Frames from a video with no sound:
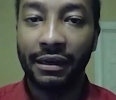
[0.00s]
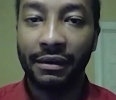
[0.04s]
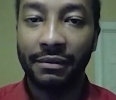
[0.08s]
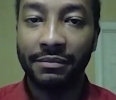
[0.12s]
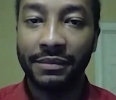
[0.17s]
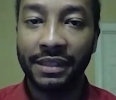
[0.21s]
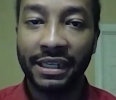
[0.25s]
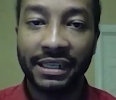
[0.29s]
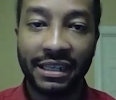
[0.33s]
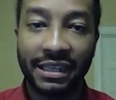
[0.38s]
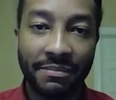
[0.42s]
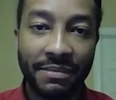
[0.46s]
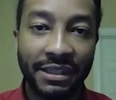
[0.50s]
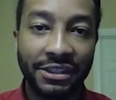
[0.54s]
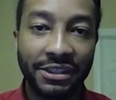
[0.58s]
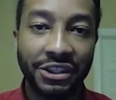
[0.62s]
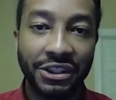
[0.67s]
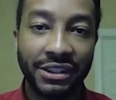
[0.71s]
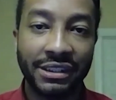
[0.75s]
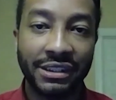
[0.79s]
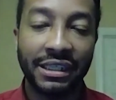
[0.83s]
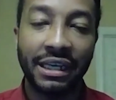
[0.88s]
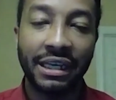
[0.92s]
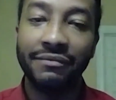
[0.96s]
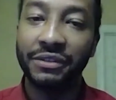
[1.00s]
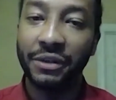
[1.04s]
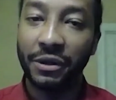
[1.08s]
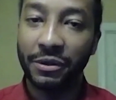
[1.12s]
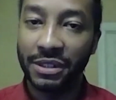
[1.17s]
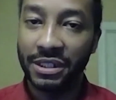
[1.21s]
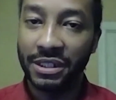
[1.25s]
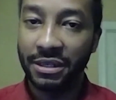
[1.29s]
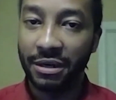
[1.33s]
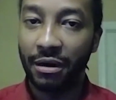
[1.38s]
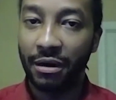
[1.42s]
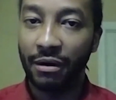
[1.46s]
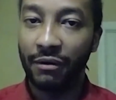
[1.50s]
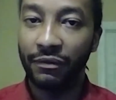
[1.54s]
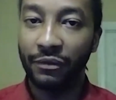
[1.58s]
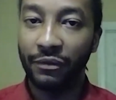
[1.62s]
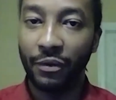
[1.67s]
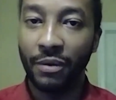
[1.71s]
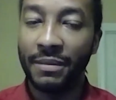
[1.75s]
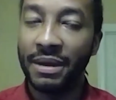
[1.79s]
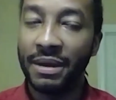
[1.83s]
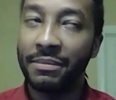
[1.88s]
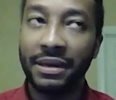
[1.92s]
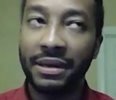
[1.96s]
Like I mentioned, I've known Sarah for
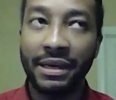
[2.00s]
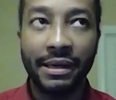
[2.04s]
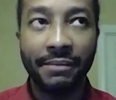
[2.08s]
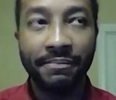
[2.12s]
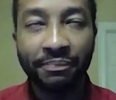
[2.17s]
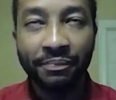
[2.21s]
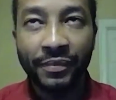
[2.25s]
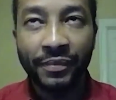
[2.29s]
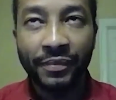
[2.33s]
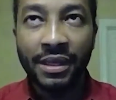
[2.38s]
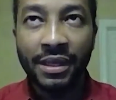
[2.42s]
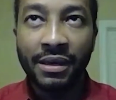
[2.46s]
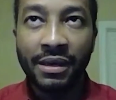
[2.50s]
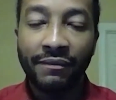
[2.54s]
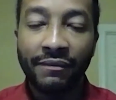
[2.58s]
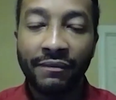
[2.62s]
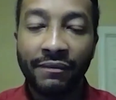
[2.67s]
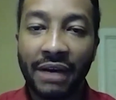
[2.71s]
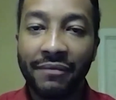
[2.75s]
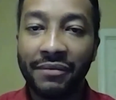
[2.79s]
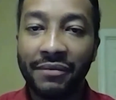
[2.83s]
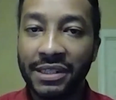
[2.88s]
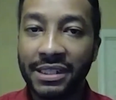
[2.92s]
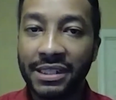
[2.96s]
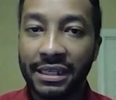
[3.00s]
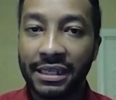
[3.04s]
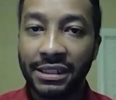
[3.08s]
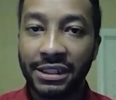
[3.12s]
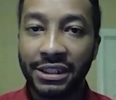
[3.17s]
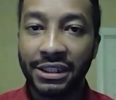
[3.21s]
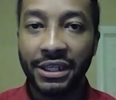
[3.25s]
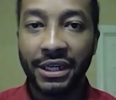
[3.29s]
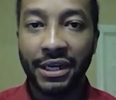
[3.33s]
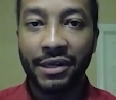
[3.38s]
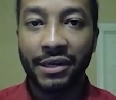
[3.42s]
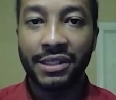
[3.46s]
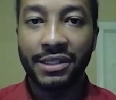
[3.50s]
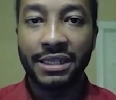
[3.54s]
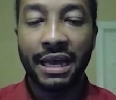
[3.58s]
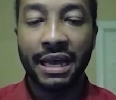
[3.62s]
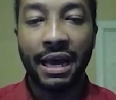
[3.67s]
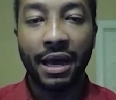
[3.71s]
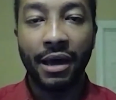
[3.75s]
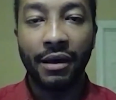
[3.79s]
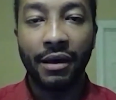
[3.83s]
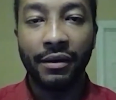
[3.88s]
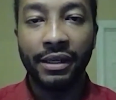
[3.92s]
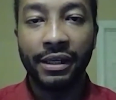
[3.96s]
maybe 5 or 6 years
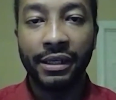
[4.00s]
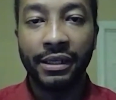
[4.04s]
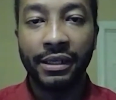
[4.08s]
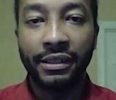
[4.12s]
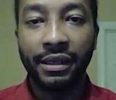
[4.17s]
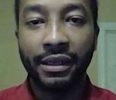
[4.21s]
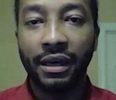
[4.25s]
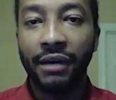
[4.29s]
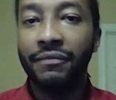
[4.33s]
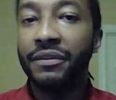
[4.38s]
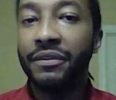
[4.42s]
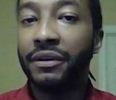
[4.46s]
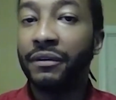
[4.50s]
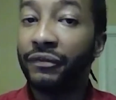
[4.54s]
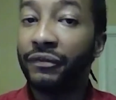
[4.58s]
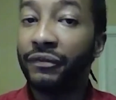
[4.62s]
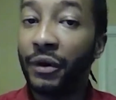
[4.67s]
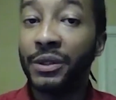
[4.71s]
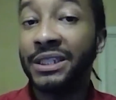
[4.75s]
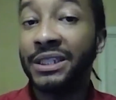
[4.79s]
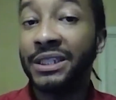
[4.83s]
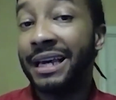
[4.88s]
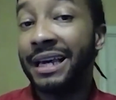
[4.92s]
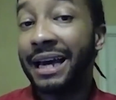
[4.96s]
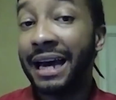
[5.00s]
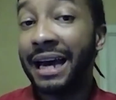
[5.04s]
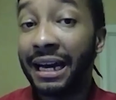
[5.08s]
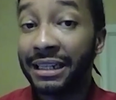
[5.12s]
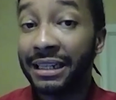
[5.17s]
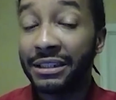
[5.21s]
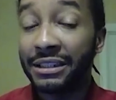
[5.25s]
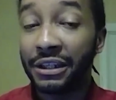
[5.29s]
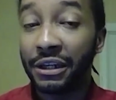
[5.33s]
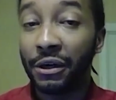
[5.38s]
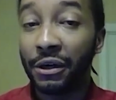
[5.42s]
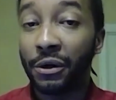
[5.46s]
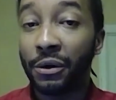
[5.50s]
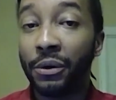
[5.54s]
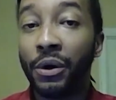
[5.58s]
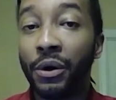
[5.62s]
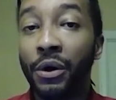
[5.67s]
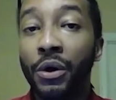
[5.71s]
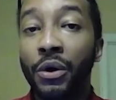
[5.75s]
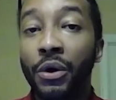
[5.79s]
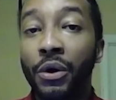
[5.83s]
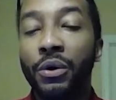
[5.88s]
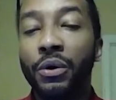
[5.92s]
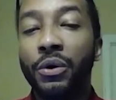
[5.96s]
now, and of the folks that I know
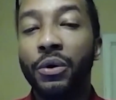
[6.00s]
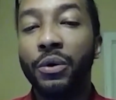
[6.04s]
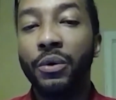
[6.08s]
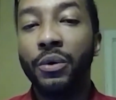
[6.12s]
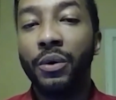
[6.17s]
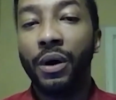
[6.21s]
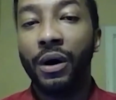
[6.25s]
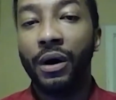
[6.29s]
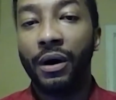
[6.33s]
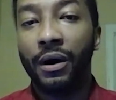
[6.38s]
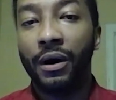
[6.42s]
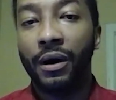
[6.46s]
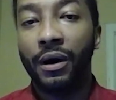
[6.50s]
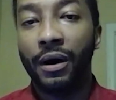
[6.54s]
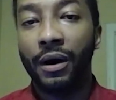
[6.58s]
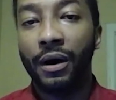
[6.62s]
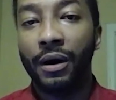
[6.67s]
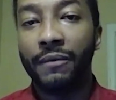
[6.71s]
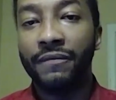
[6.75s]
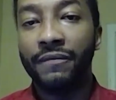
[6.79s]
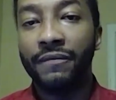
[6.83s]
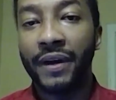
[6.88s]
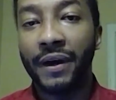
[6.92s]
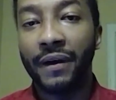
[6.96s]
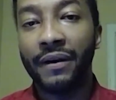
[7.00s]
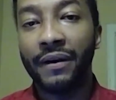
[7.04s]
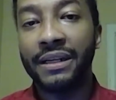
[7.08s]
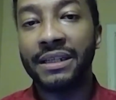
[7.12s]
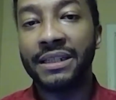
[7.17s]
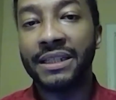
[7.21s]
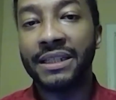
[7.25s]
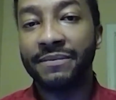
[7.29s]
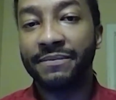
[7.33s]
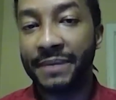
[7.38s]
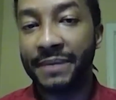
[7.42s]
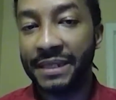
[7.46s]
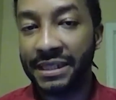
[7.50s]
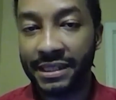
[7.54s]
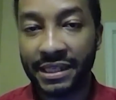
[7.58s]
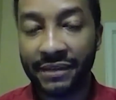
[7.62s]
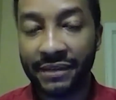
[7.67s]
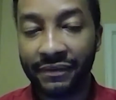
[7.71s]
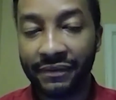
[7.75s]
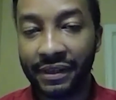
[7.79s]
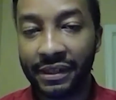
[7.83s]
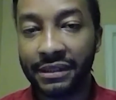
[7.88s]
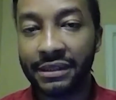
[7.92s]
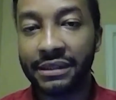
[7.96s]
who are very
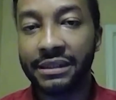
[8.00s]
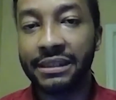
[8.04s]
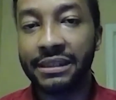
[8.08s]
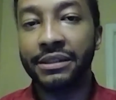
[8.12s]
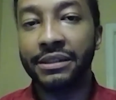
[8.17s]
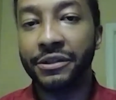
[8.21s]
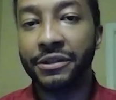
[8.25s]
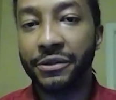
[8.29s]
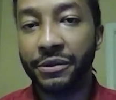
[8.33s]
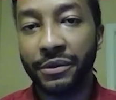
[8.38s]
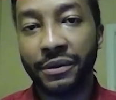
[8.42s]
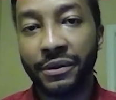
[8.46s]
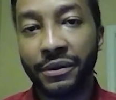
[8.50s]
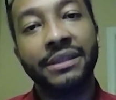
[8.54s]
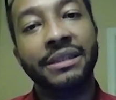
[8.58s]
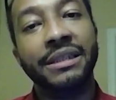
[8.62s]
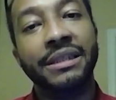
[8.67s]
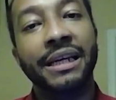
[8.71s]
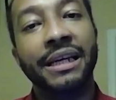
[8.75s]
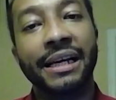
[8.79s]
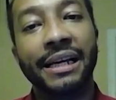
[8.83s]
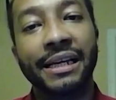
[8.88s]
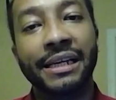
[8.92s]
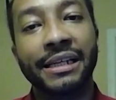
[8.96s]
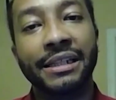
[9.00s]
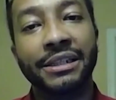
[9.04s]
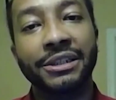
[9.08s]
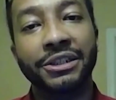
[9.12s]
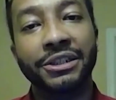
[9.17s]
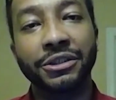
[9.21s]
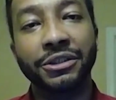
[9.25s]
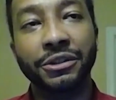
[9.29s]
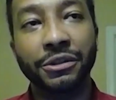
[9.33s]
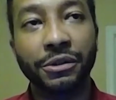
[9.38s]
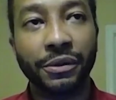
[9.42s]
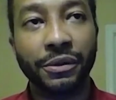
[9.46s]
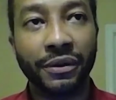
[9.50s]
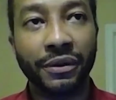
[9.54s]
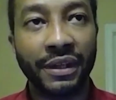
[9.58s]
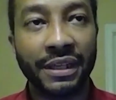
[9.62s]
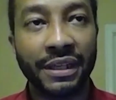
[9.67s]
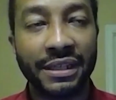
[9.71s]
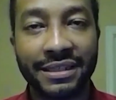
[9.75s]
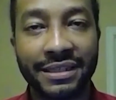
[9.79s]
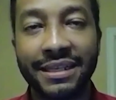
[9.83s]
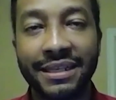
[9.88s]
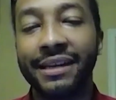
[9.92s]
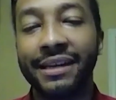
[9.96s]
specifically youth engaged,
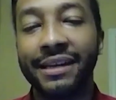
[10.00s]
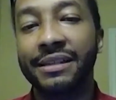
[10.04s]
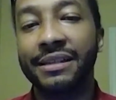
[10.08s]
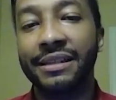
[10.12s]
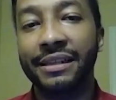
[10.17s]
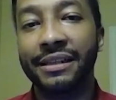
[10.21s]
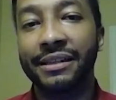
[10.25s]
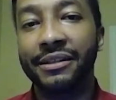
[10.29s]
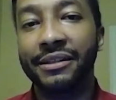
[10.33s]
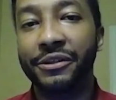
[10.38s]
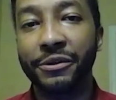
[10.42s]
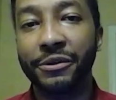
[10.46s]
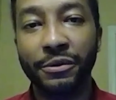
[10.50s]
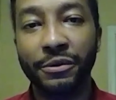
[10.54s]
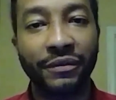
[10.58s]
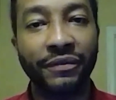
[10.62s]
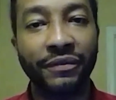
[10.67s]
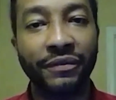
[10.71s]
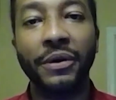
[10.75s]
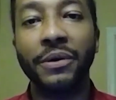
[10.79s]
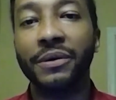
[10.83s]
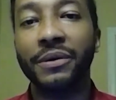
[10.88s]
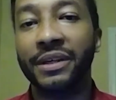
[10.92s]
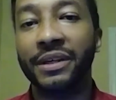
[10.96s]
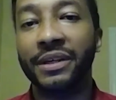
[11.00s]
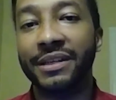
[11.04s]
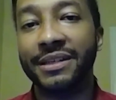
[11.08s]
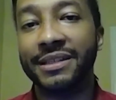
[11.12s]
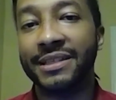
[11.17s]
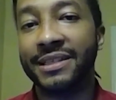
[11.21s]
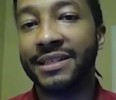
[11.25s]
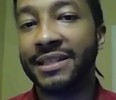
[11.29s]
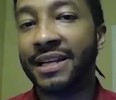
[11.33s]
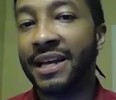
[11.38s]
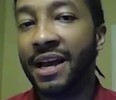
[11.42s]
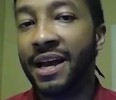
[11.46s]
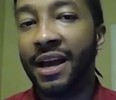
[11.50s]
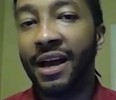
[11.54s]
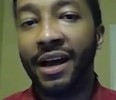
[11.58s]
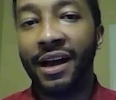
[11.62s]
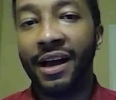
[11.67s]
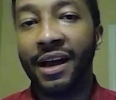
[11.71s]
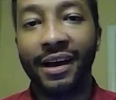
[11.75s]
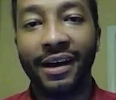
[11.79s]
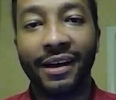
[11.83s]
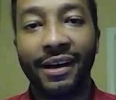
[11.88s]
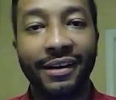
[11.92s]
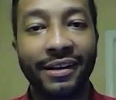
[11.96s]
youth intended, youth
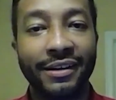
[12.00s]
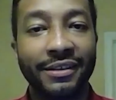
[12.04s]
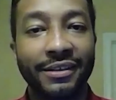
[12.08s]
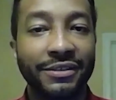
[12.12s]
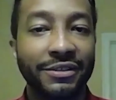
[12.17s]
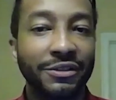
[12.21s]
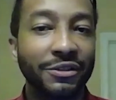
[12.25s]
focused,